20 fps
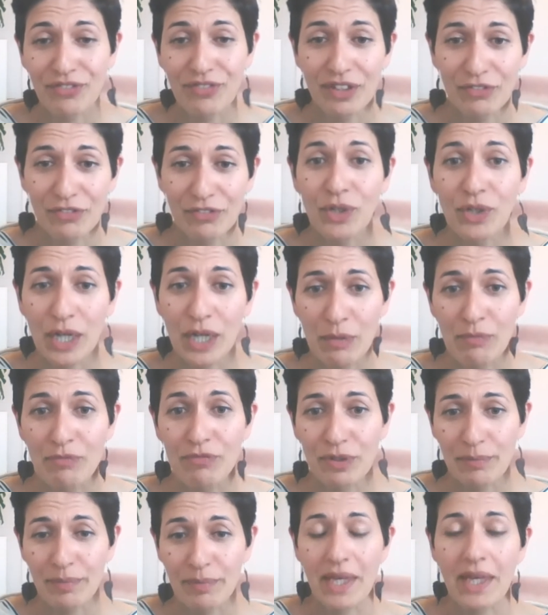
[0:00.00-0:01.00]
If you come
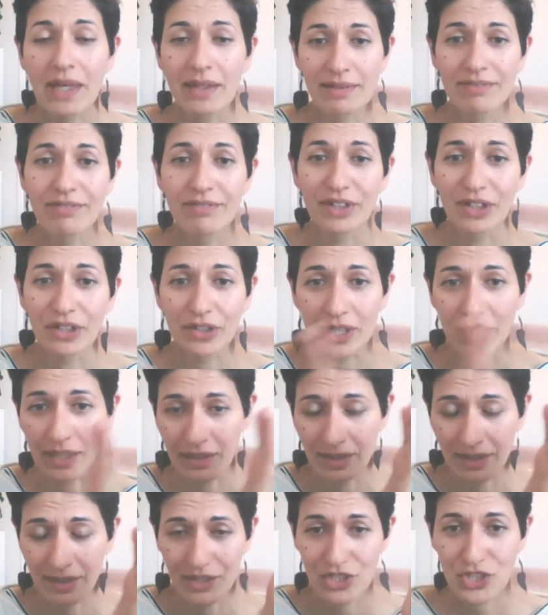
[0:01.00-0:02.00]
from that
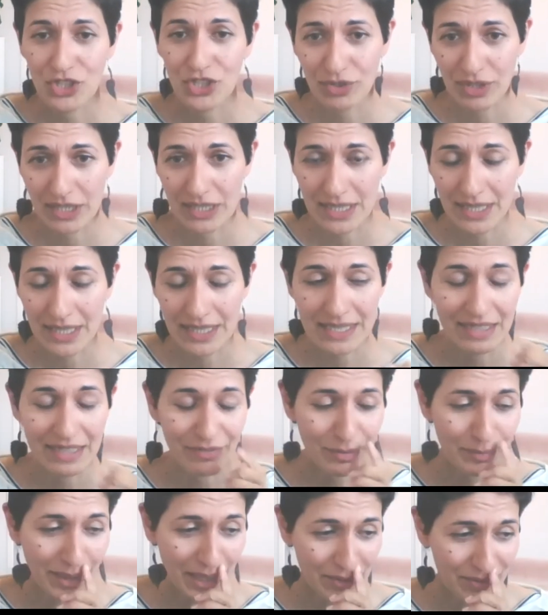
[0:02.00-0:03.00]
very strict
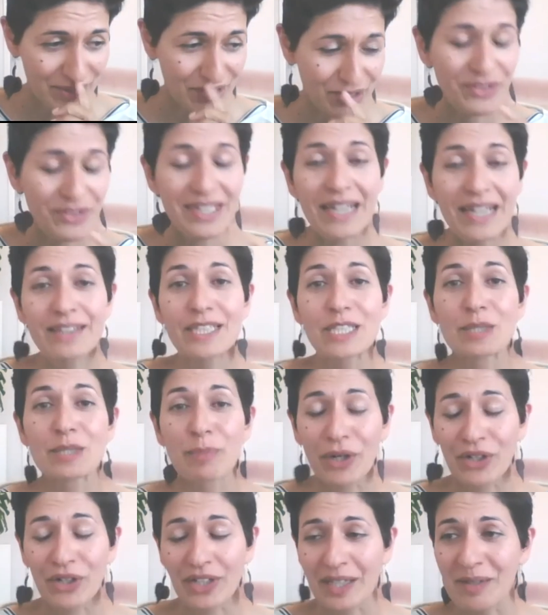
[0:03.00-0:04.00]
scientific background. So I was at this
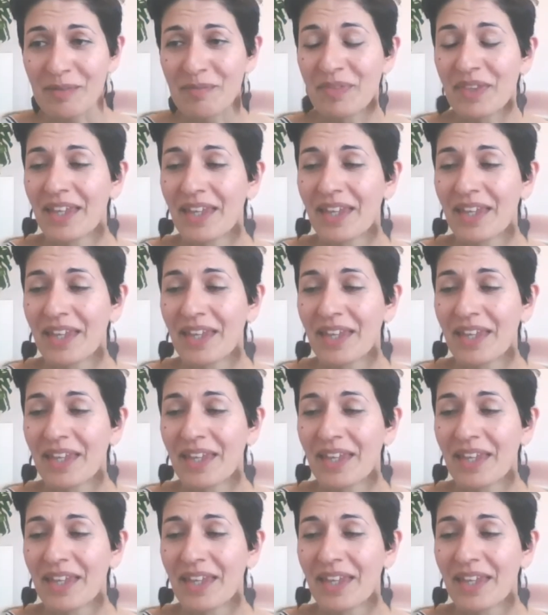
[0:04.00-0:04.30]
party